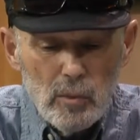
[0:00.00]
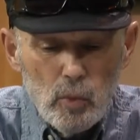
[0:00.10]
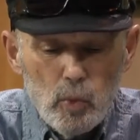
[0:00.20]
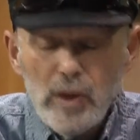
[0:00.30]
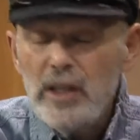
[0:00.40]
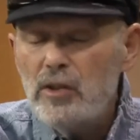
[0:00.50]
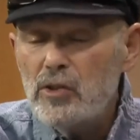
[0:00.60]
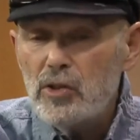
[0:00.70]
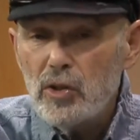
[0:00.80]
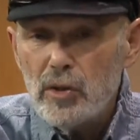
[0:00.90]
read the
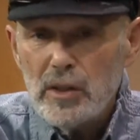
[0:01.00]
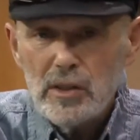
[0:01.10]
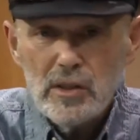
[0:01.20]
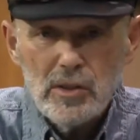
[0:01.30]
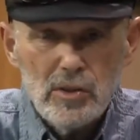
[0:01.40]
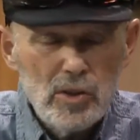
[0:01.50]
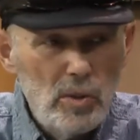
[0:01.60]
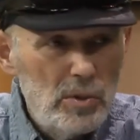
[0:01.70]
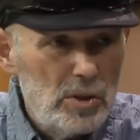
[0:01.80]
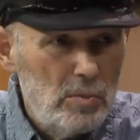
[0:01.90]
stories, because there's
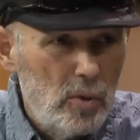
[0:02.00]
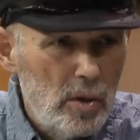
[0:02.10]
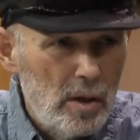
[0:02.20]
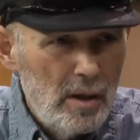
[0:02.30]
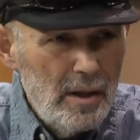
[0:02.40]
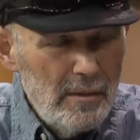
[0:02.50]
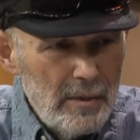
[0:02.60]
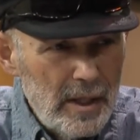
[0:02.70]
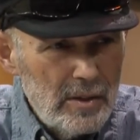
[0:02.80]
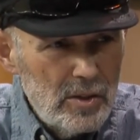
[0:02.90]
so much more
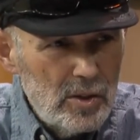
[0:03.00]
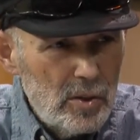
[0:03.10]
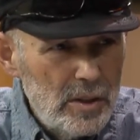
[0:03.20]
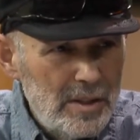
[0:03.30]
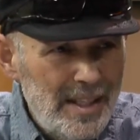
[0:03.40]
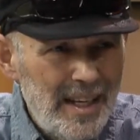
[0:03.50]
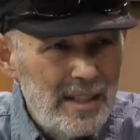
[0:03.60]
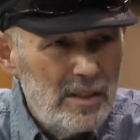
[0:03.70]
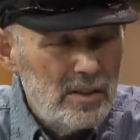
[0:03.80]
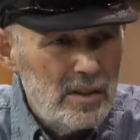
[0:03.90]
that stories
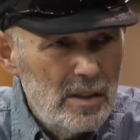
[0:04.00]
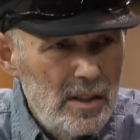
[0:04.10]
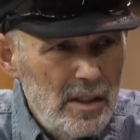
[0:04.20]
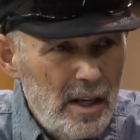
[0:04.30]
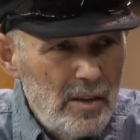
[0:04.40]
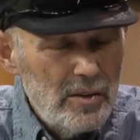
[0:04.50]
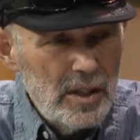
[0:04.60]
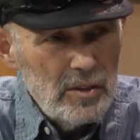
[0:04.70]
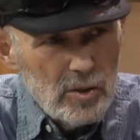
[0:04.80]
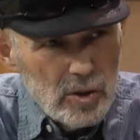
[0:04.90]
tell us other
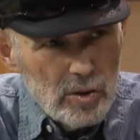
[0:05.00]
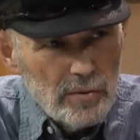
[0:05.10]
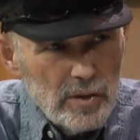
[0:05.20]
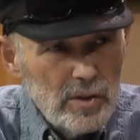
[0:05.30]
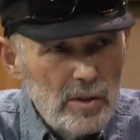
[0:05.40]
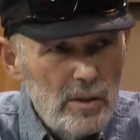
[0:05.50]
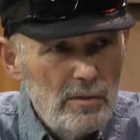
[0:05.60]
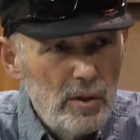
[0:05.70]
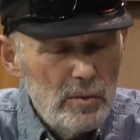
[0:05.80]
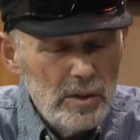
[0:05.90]
than the surface
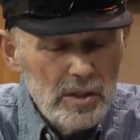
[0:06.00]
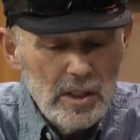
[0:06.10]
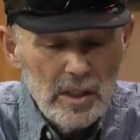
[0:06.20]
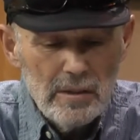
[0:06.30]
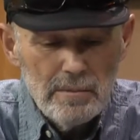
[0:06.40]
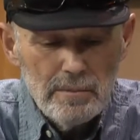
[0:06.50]
of what we see.